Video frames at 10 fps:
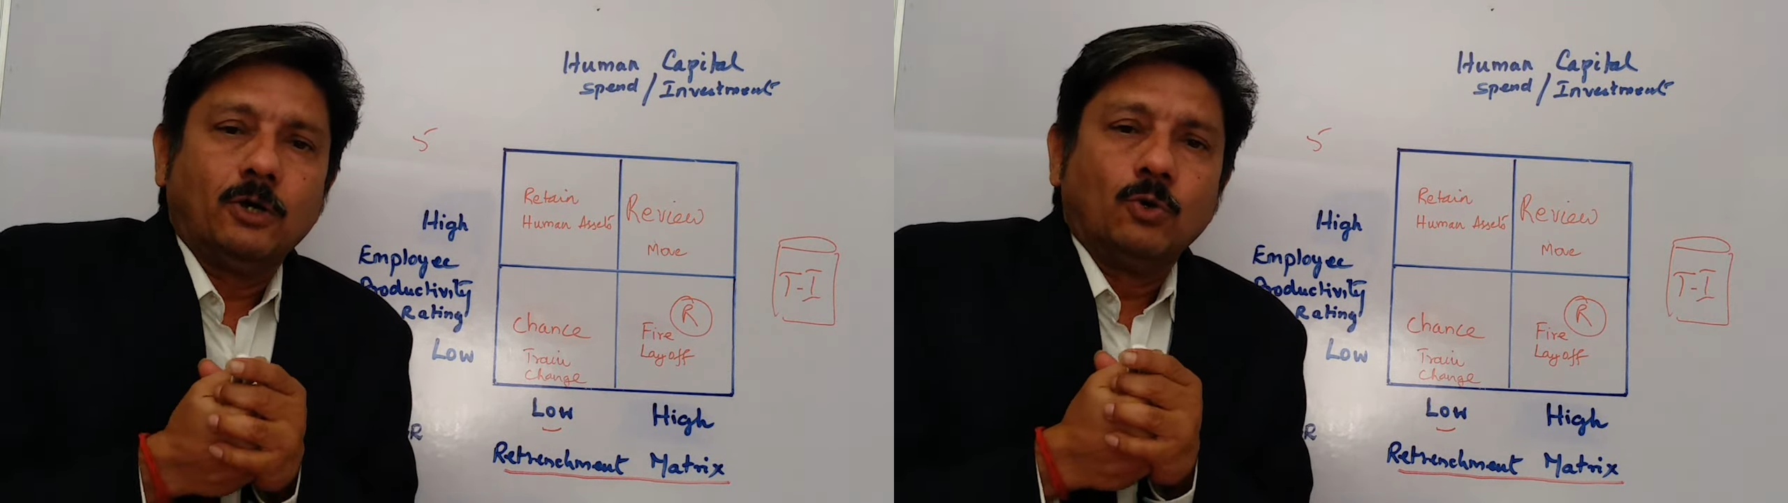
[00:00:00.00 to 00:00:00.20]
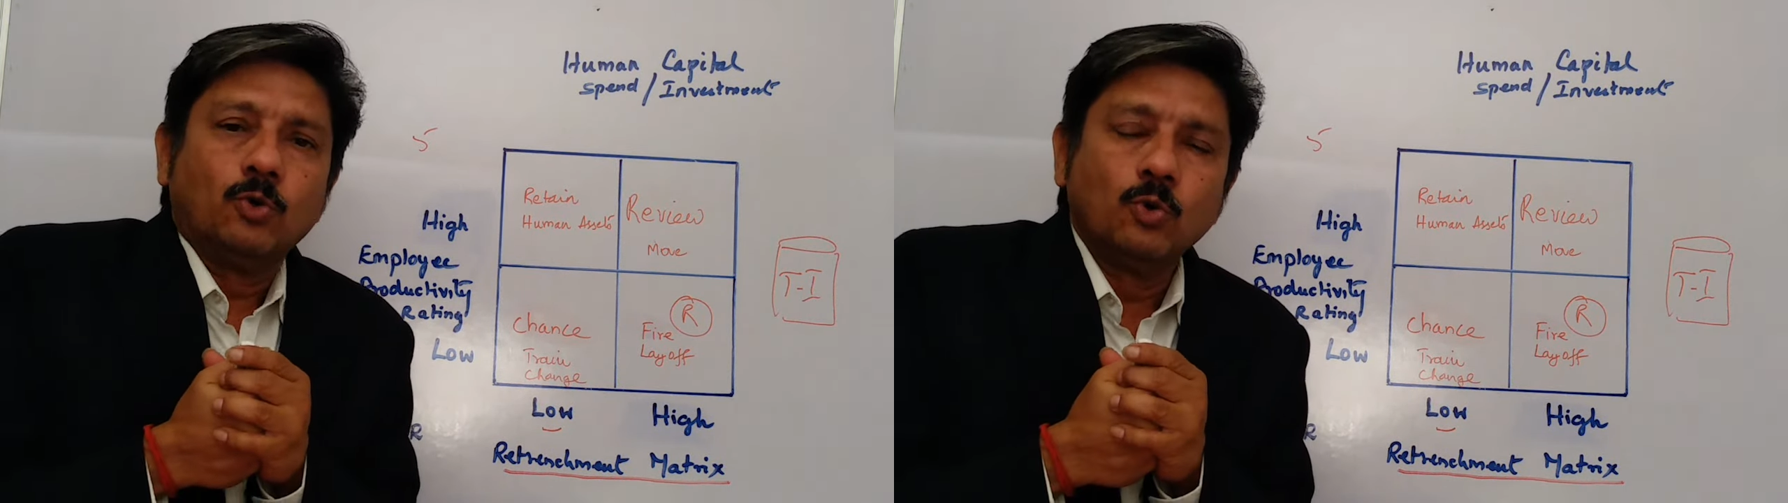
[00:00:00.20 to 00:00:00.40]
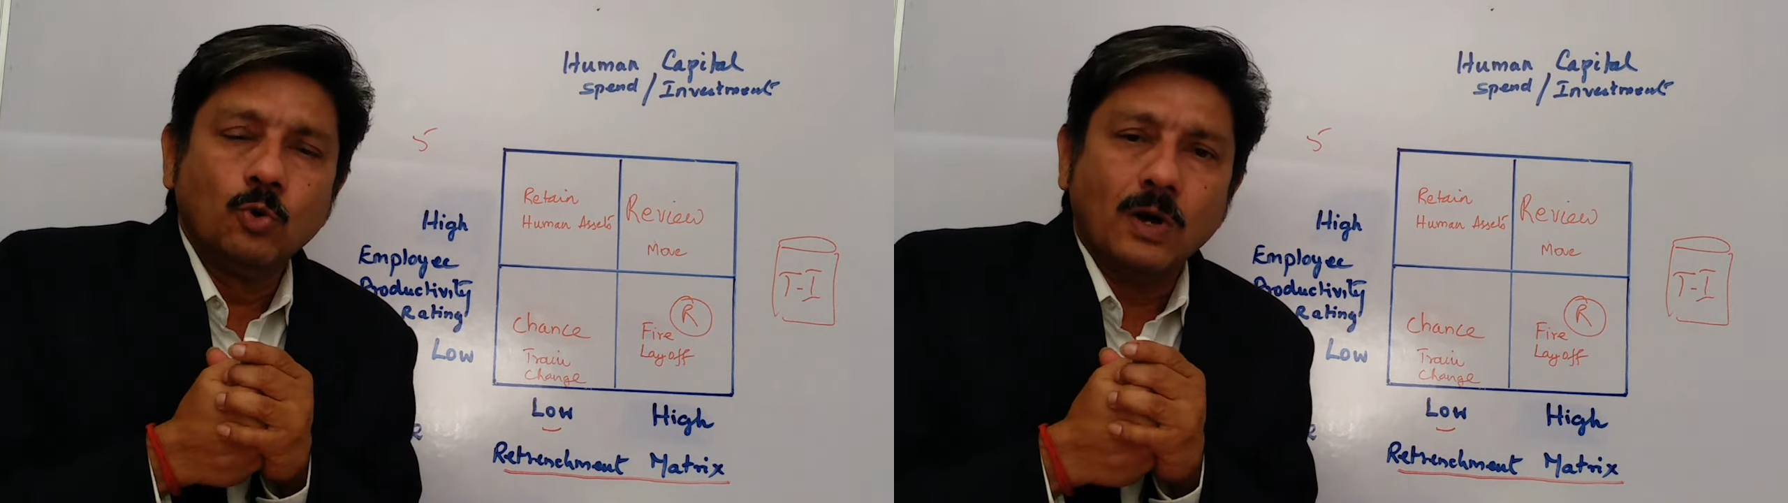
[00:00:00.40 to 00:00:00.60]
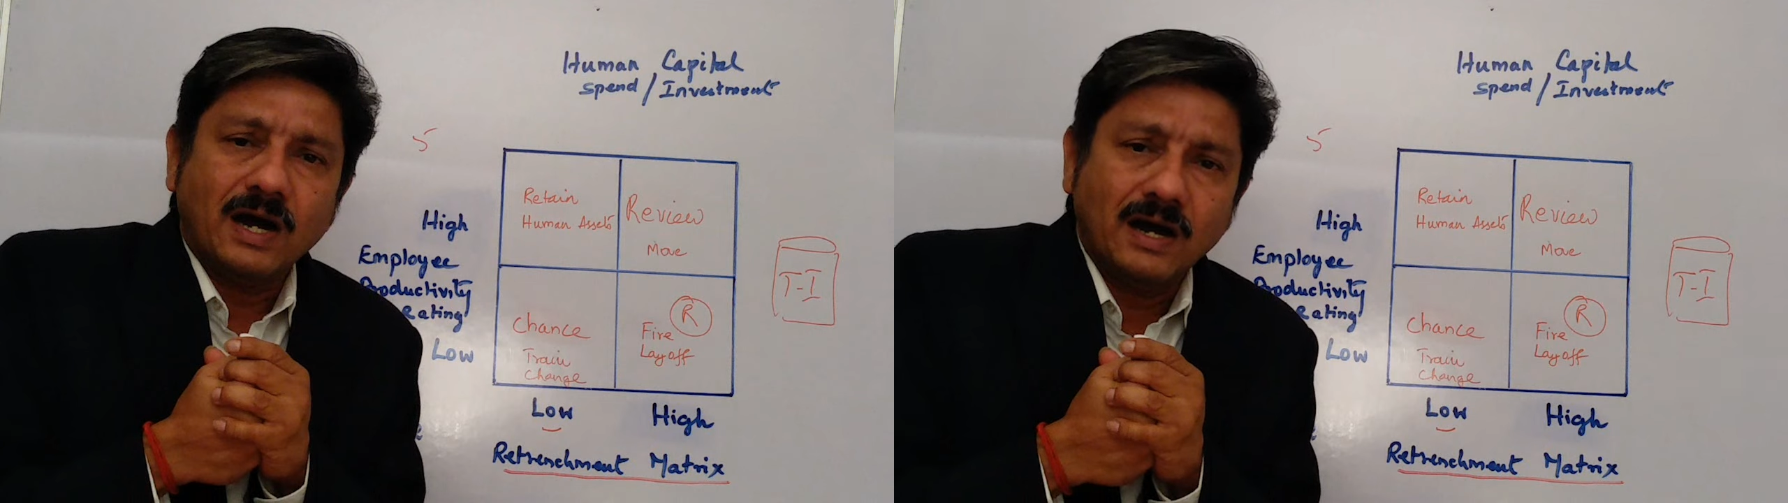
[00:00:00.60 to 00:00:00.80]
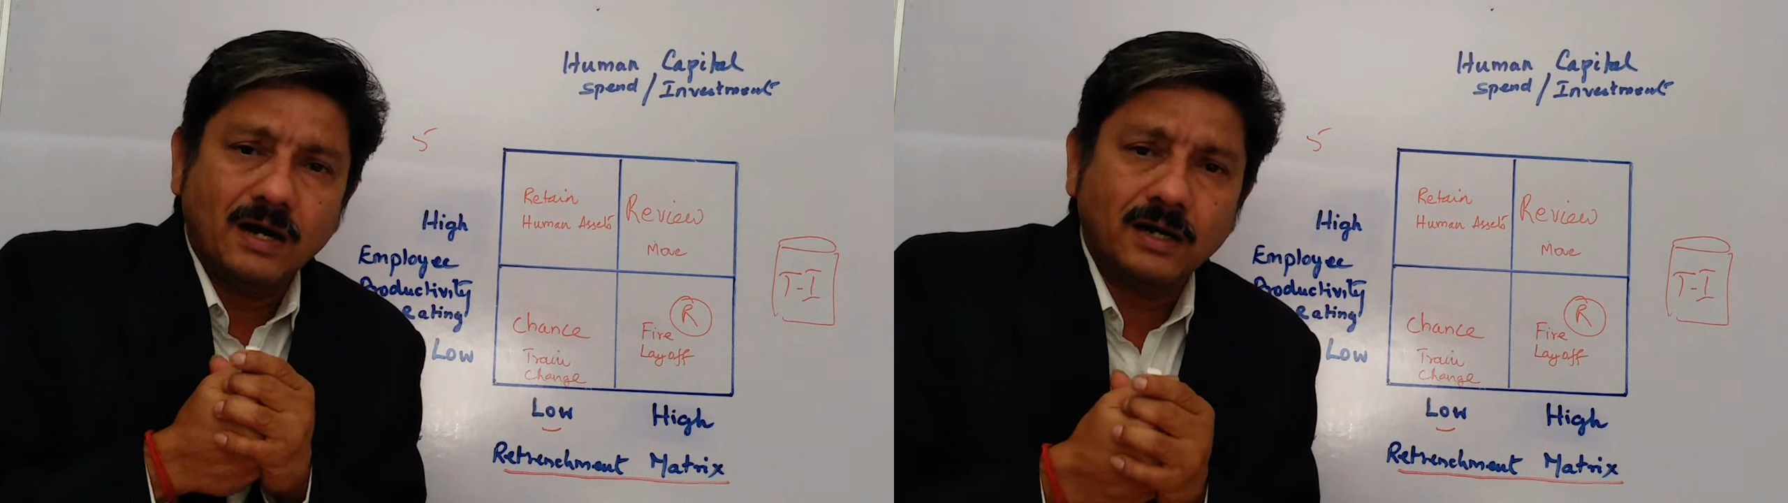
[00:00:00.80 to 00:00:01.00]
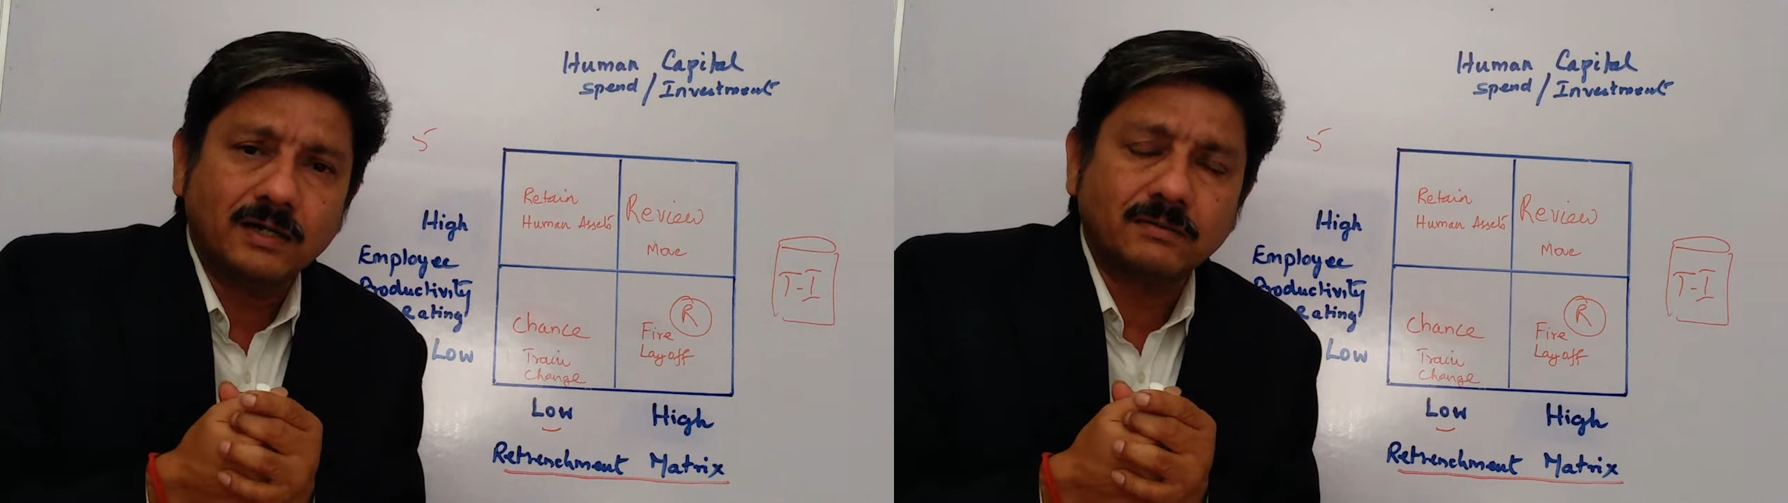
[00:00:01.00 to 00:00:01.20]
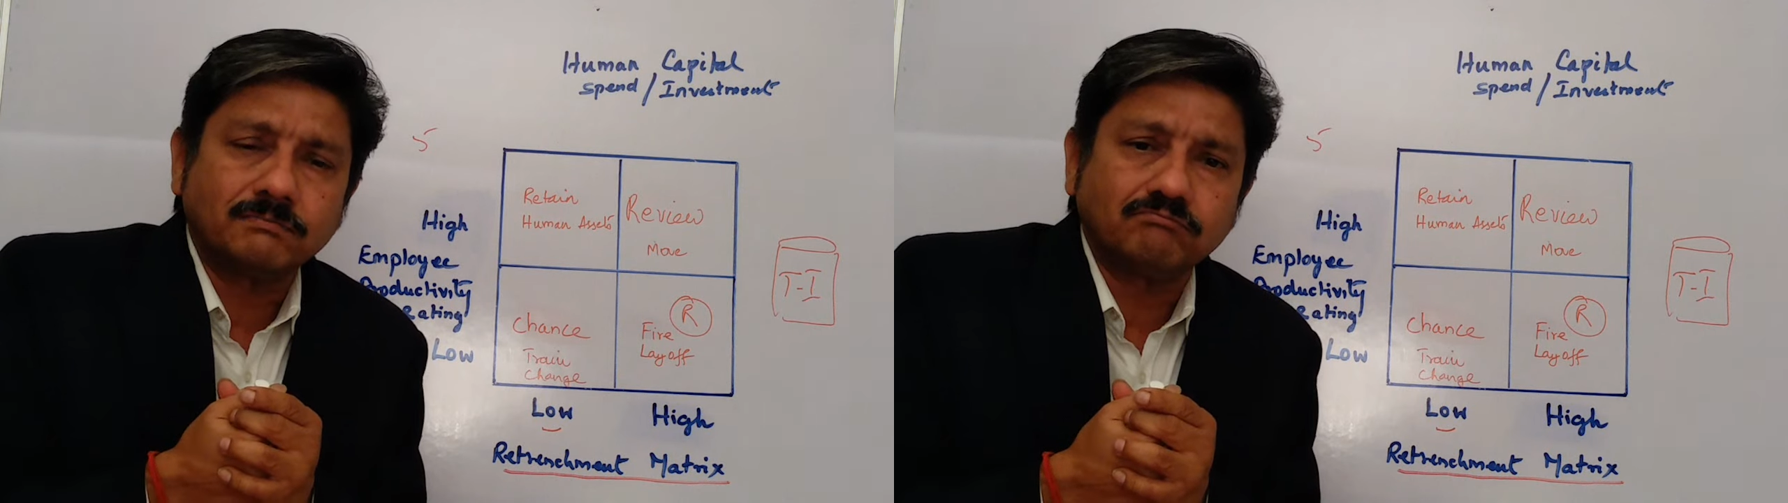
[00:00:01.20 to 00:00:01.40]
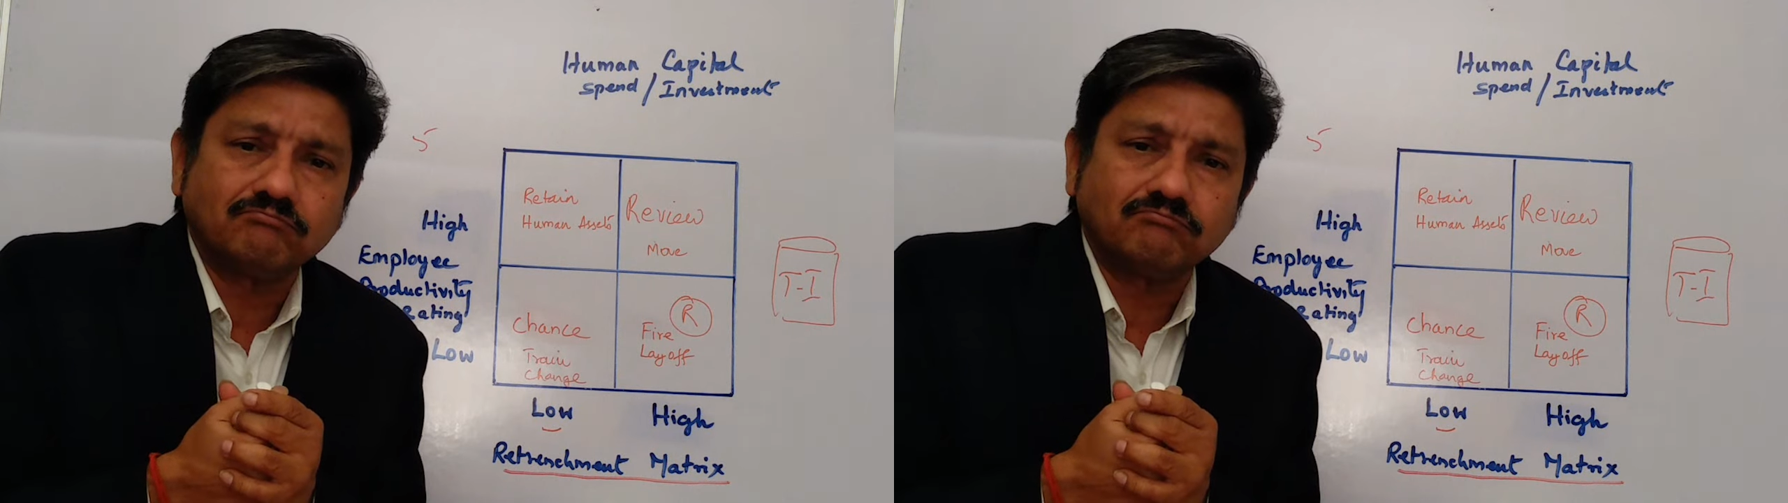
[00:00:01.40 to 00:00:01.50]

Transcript: who are,